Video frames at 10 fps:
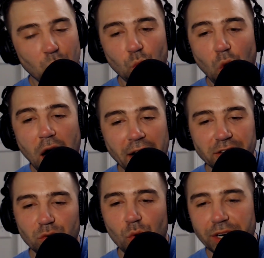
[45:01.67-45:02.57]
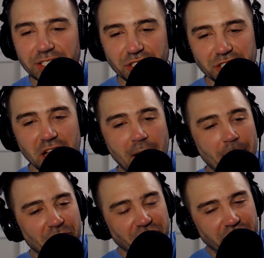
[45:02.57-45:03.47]
like a wad of 20s and just
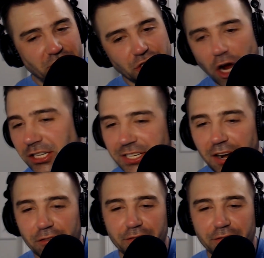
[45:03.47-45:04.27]
chucks